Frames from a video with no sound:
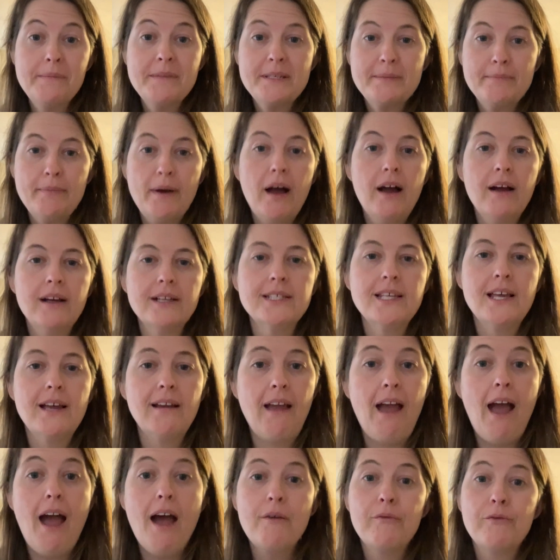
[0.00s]
box I
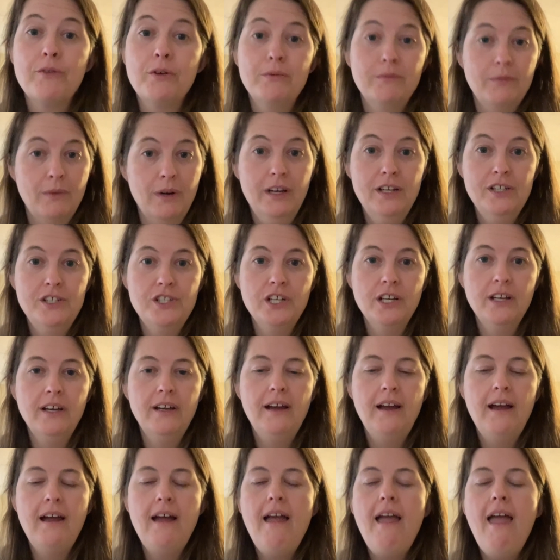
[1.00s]
got from
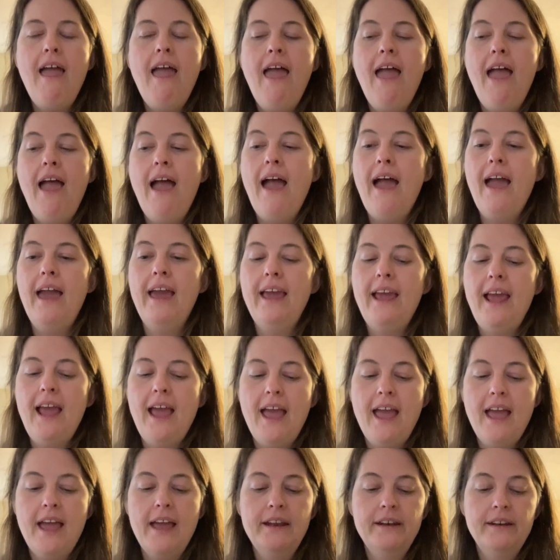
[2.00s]
Russia,
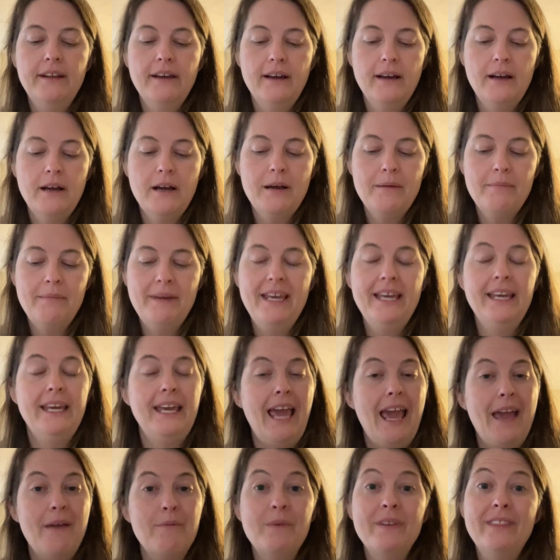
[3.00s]
and it
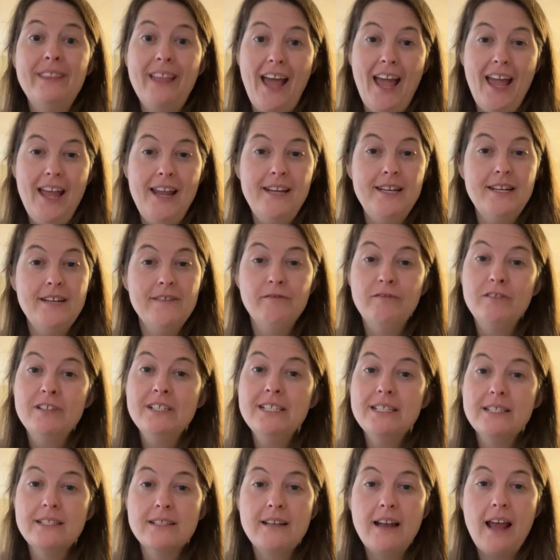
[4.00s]
came with 8 different
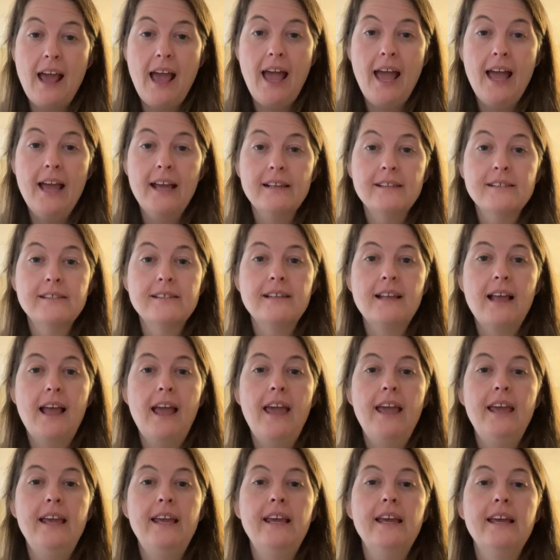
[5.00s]
snacks,
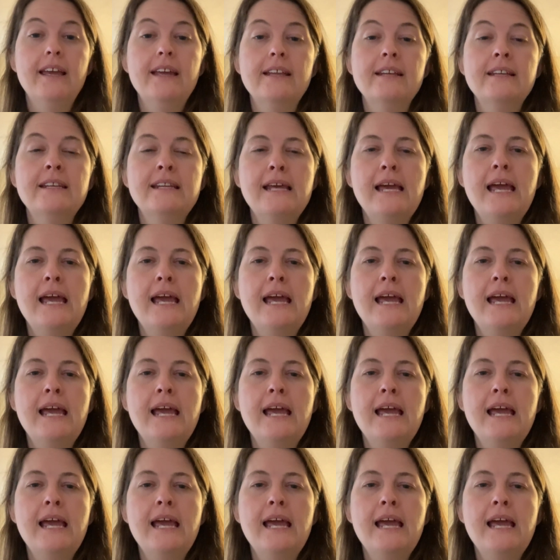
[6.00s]
and